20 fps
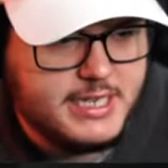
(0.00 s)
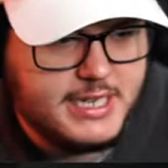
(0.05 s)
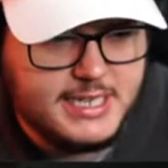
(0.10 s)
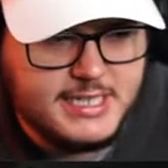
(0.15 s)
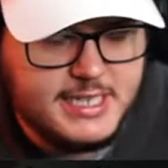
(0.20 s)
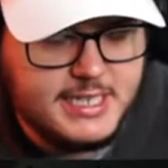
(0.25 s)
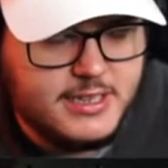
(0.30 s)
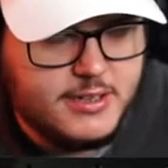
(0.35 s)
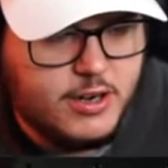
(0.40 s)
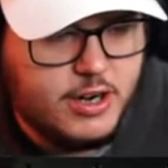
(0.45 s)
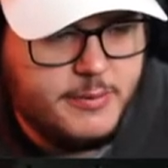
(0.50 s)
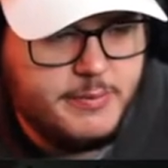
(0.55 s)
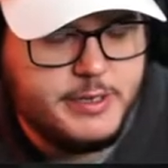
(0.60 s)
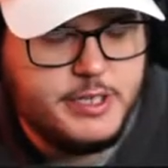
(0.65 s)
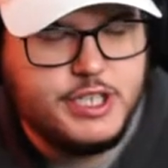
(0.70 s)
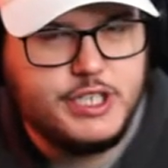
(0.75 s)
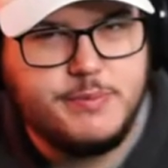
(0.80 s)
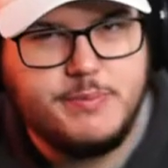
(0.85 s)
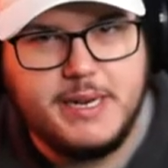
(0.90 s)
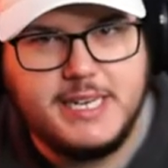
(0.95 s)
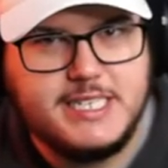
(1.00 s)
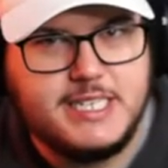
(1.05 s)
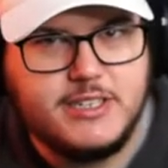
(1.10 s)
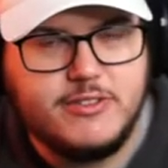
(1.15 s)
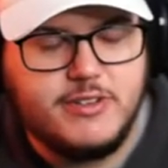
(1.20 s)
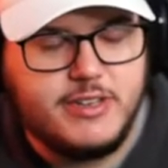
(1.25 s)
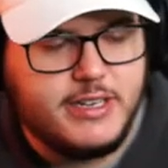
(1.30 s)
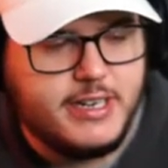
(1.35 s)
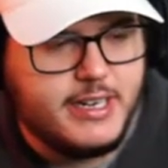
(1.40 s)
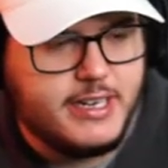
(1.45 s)
like I said, the R P G is
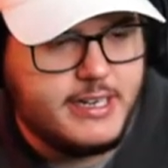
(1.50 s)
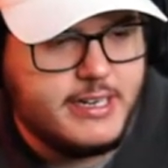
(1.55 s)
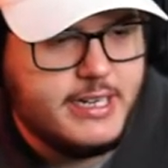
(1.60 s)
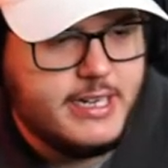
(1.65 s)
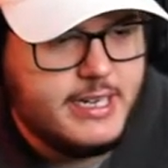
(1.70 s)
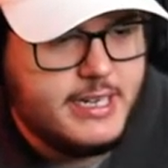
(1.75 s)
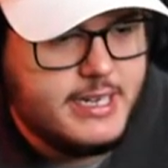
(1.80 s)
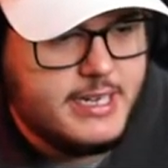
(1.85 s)
basically done.